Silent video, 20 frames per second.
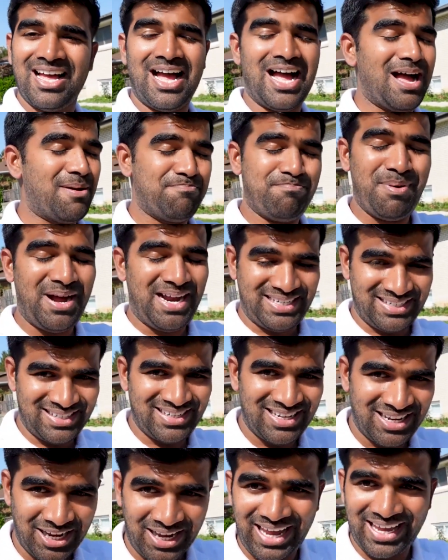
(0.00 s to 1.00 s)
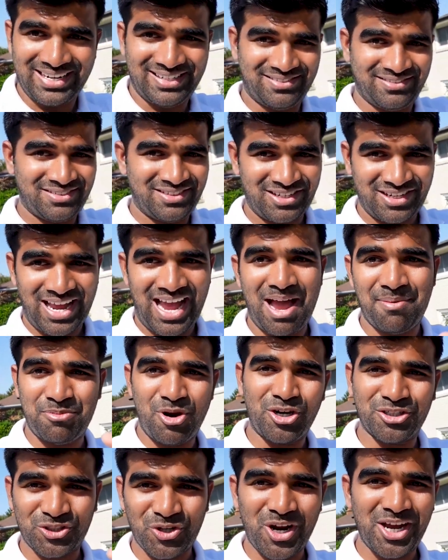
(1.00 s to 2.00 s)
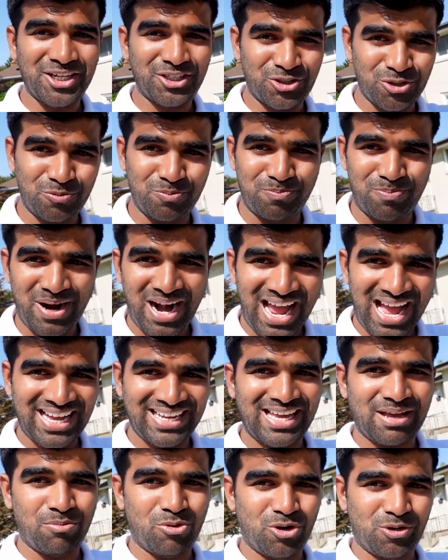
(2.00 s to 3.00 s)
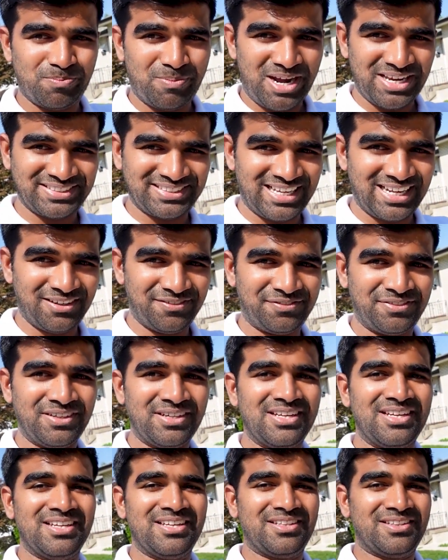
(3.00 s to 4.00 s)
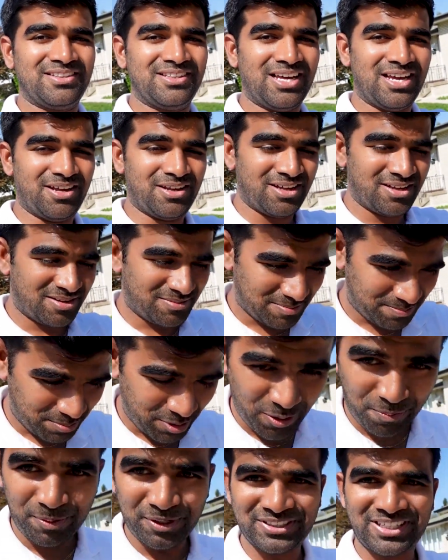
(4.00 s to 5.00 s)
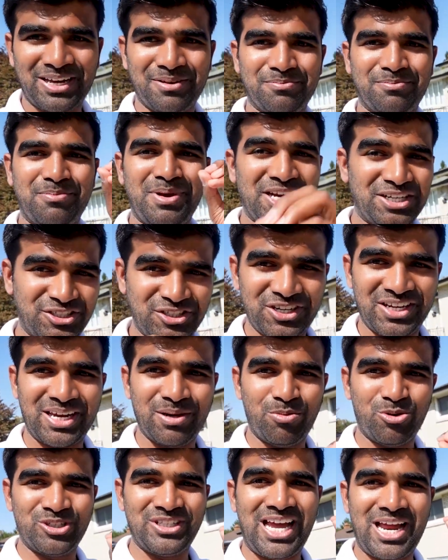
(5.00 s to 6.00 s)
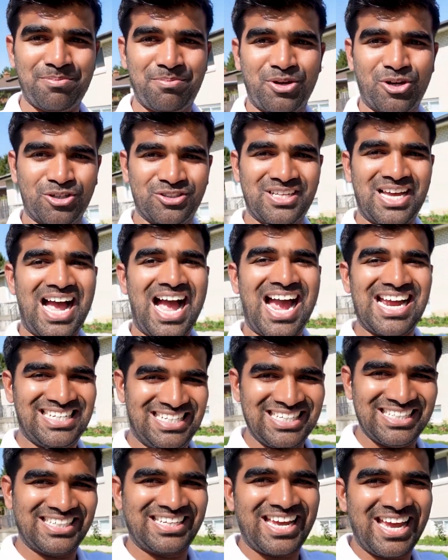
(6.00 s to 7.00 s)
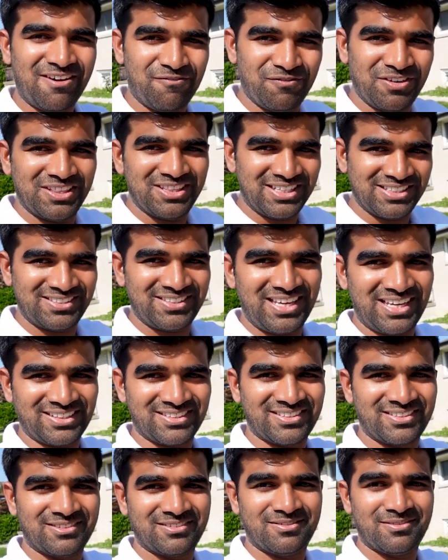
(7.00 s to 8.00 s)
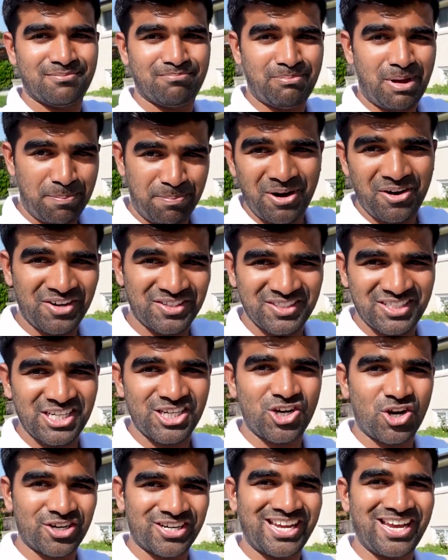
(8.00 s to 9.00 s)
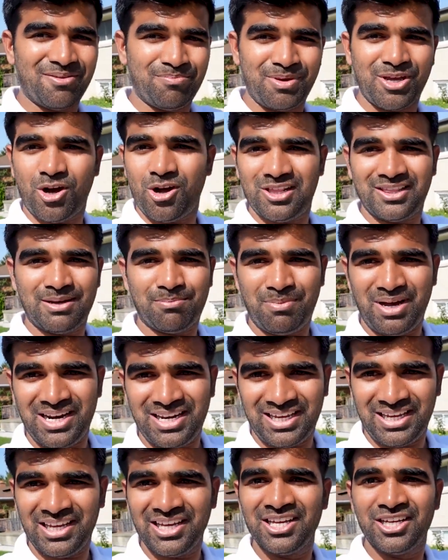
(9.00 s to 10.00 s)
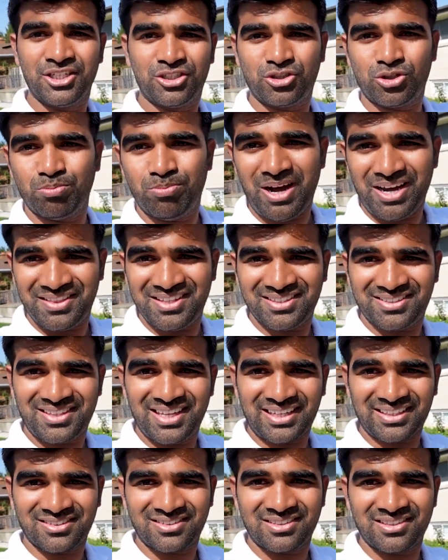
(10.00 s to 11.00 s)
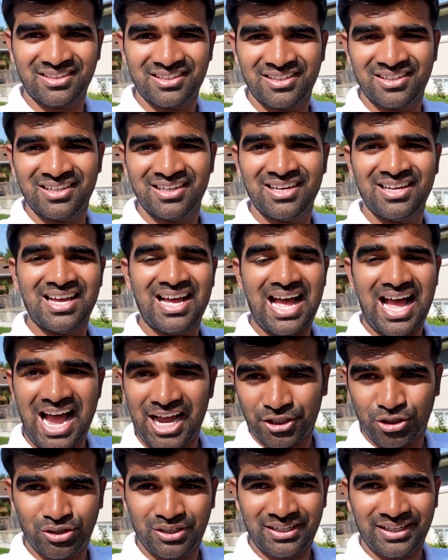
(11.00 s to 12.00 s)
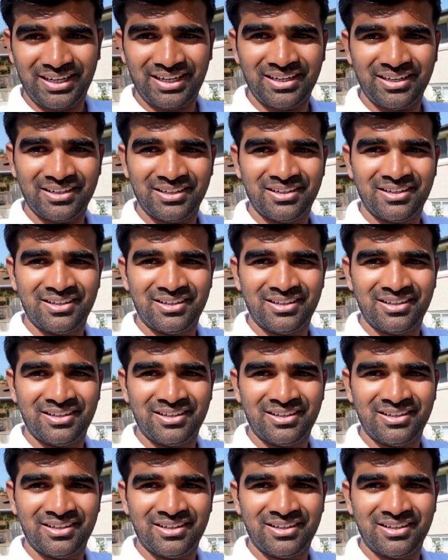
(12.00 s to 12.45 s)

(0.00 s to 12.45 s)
Uh, but again, I'm not trying to brag about myself. The purpose I'm mentioning about that because I didn't came with these things. My parents did not give me all the money to buy these things Actually,